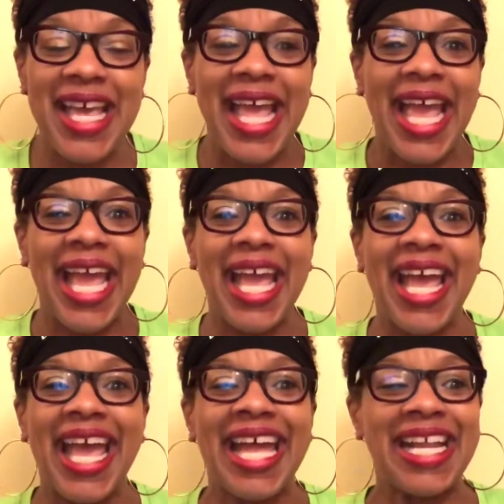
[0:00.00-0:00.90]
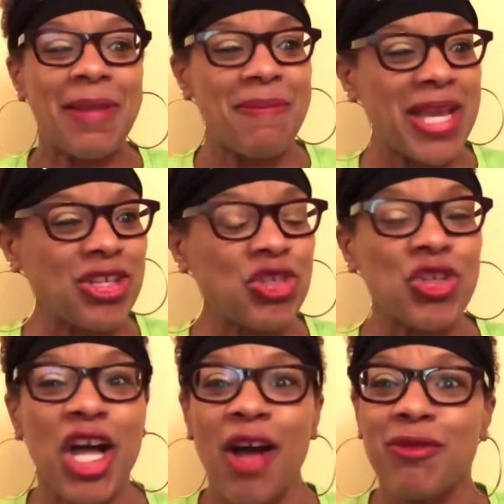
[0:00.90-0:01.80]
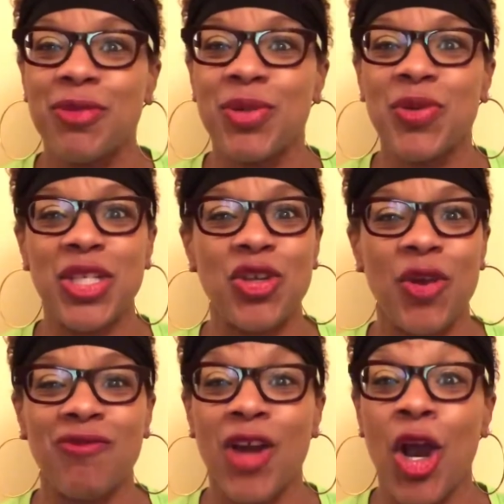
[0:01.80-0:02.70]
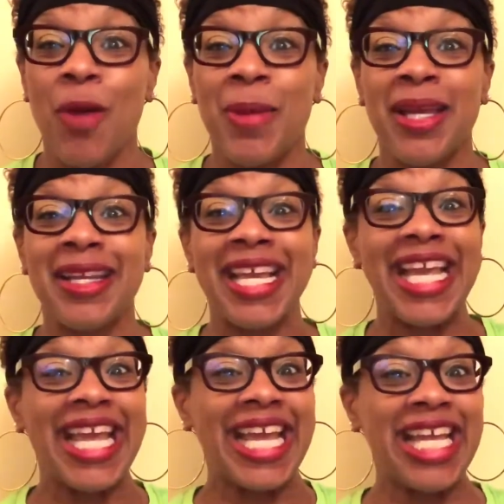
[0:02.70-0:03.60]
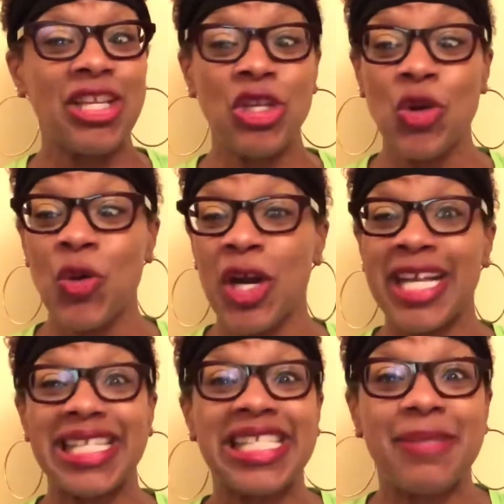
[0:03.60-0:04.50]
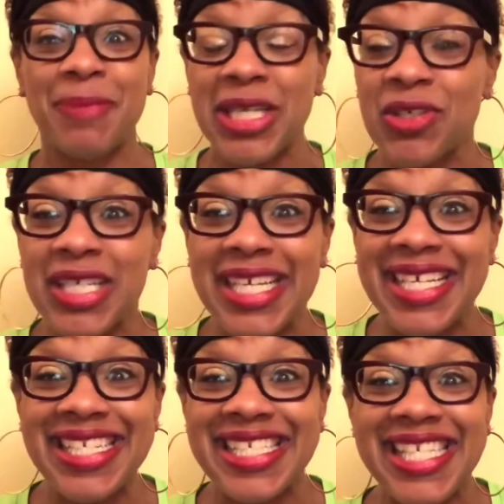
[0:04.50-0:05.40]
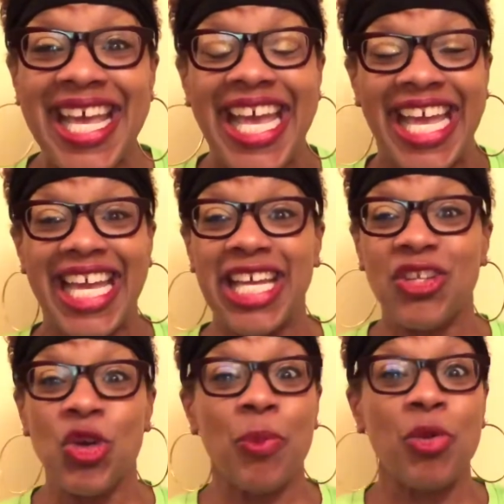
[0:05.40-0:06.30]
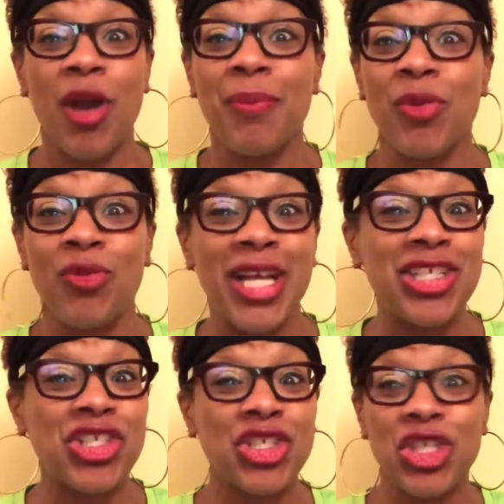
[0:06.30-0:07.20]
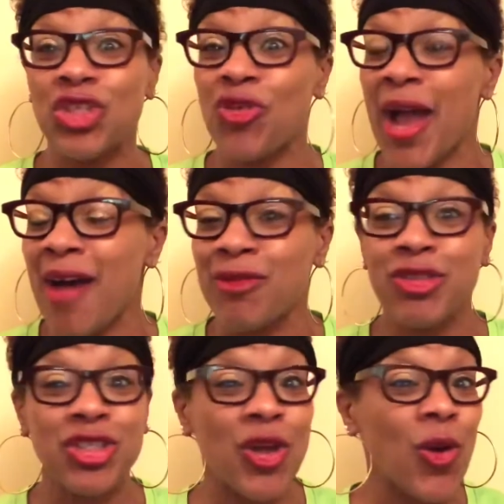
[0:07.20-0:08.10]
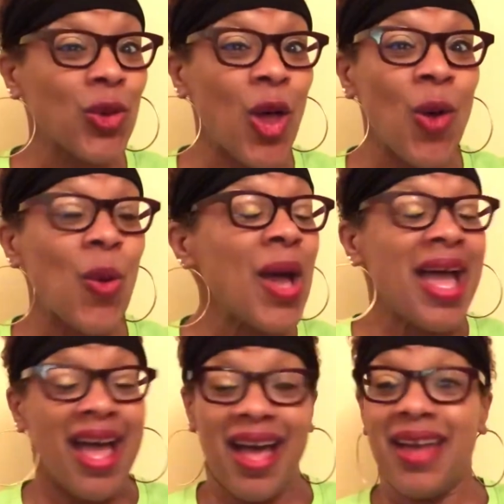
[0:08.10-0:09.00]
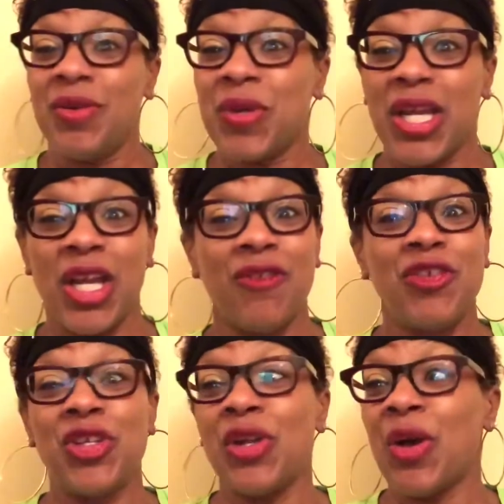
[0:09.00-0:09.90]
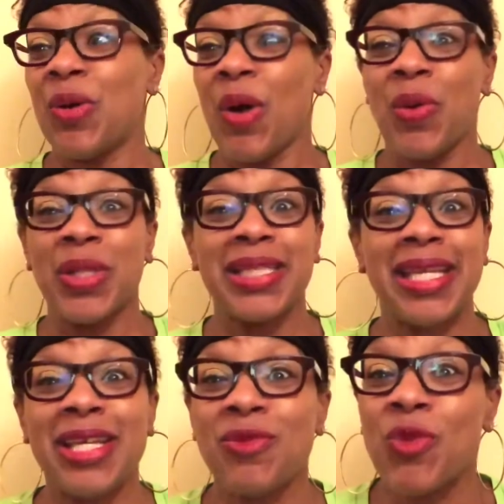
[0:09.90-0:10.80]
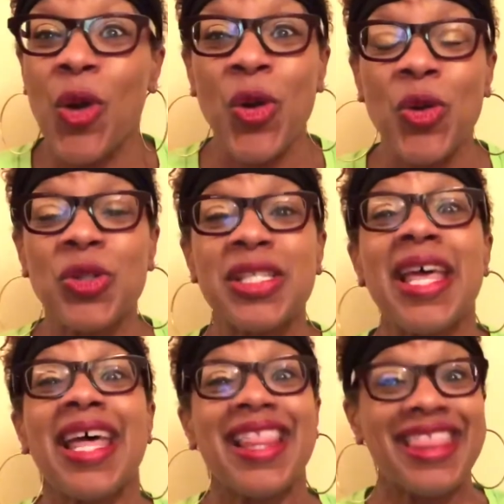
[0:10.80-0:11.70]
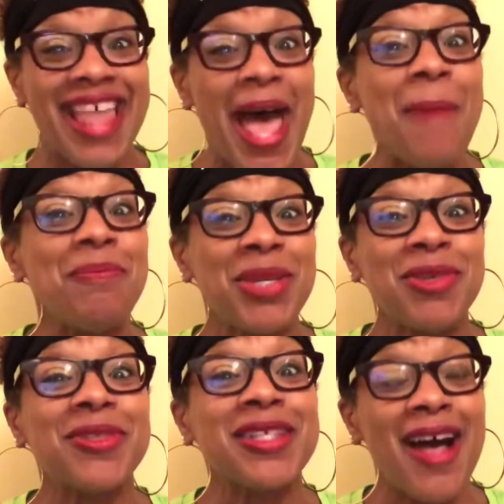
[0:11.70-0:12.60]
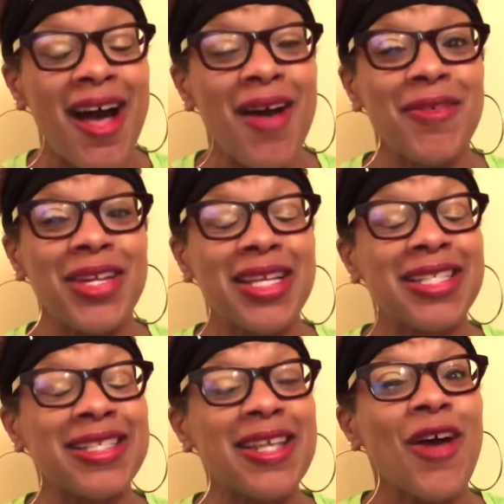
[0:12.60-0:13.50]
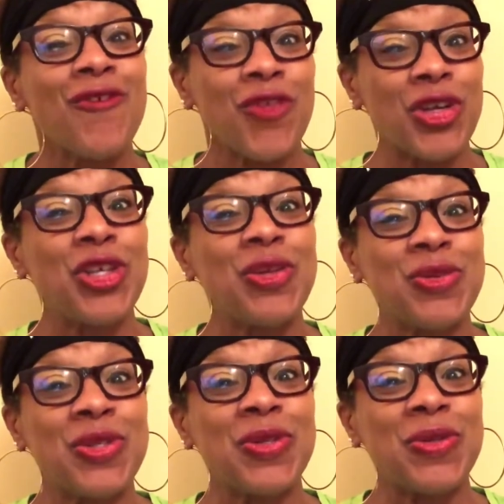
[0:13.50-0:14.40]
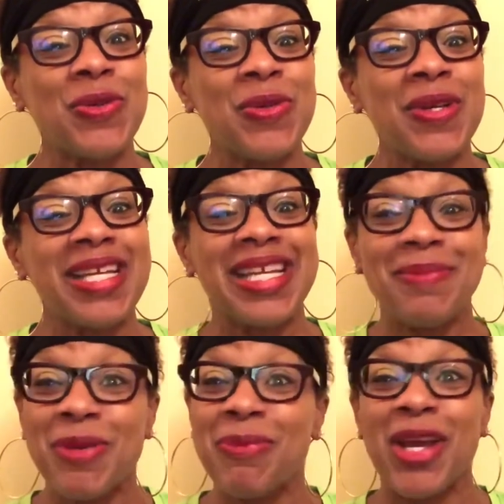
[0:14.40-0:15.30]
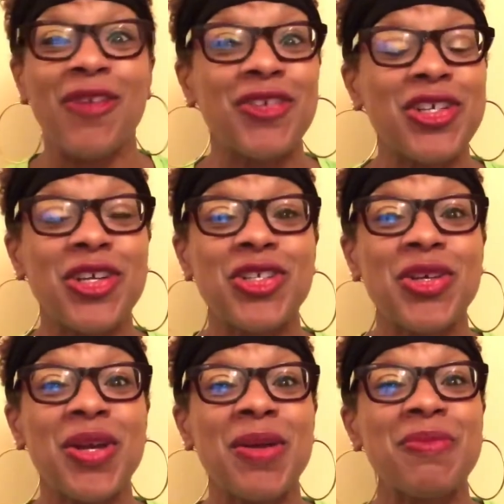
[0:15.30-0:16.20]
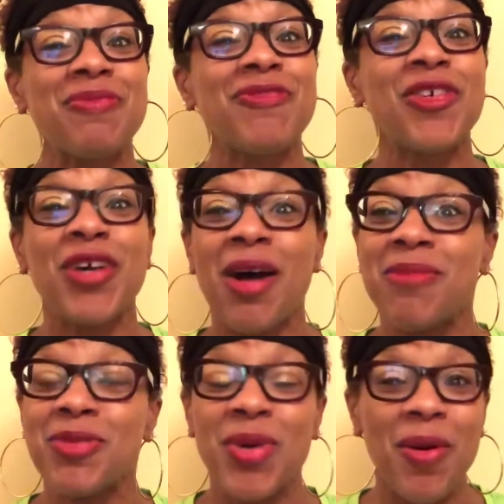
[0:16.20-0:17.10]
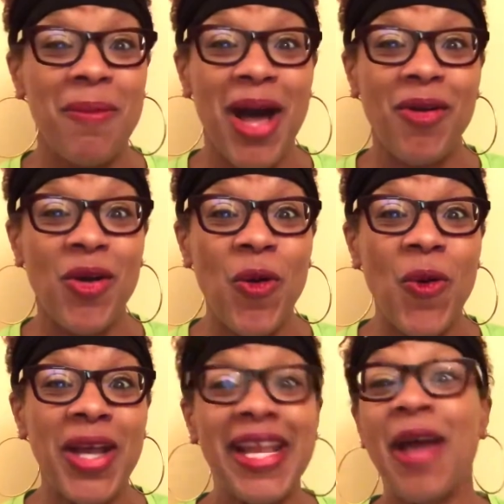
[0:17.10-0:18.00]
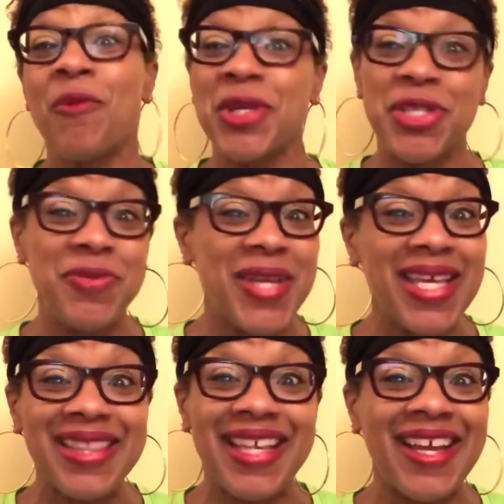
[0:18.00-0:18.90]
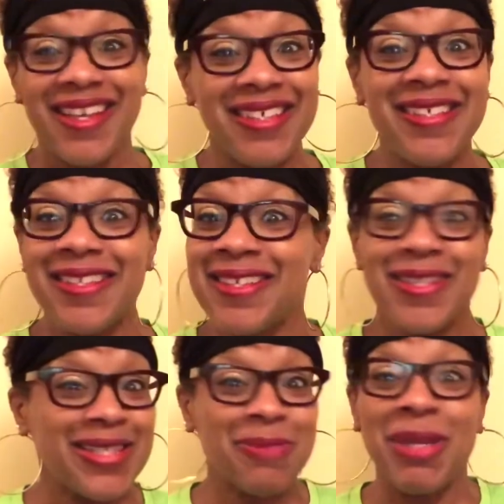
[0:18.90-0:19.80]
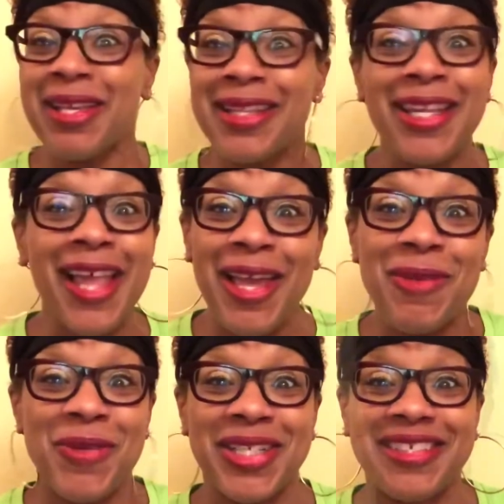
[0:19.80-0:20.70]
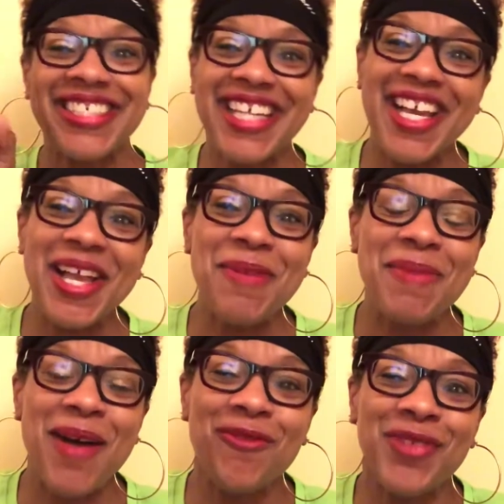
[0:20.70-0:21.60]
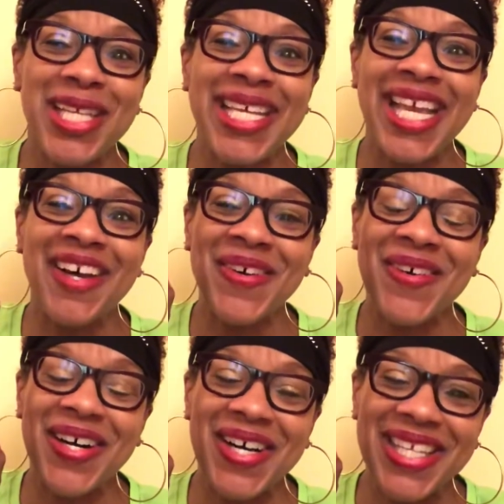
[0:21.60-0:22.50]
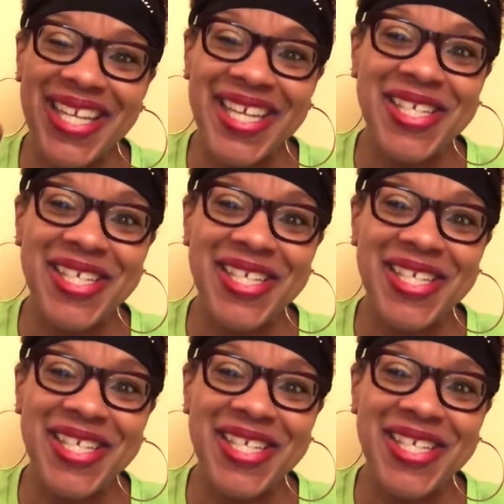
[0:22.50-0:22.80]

and it makes you comfortable in your environment, in your experience, in your preparation to travel solo. I don't care if you know only 10 words. That builds confidence for you to prepare for your trip, feel comfortable about going, and when you get there, speaking the language. Check out my video linked